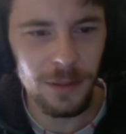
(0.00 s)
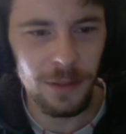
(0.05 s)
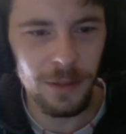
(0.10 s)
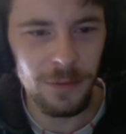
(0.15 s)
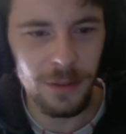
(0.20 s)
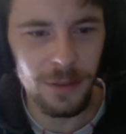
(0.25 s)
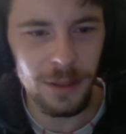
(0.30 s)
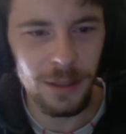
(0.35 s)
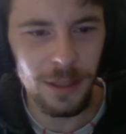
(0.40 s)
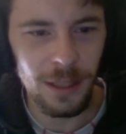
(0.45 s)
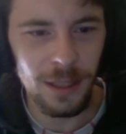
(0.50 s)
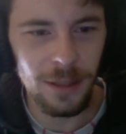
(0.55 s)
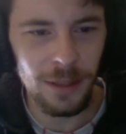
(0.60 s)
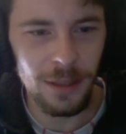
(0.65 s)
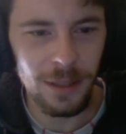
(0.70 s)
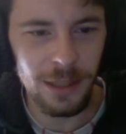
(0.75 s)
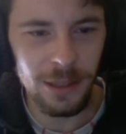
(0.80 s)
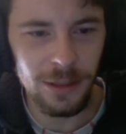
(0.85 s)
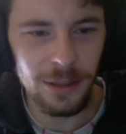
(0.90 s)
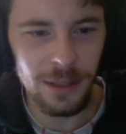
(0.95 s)
I figured out how
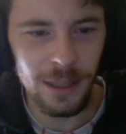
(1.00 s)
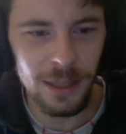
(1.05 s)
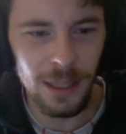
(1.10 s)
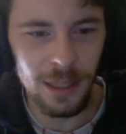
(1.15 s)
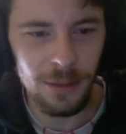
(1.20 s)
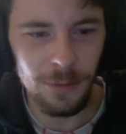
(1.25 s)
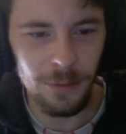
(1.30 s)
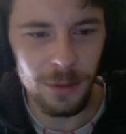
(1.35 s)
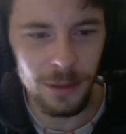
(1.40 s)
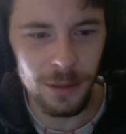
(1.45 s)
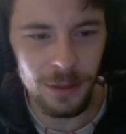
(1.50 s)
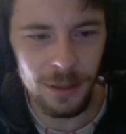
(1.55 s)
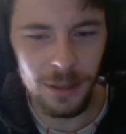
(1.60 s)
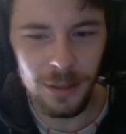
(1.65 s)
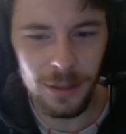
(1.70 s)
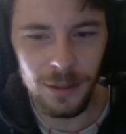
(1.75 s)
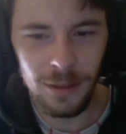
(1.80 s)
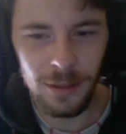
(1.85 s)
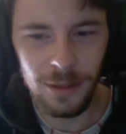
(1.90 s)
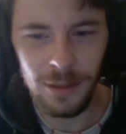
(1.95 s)
your attack
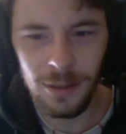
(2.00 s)
works.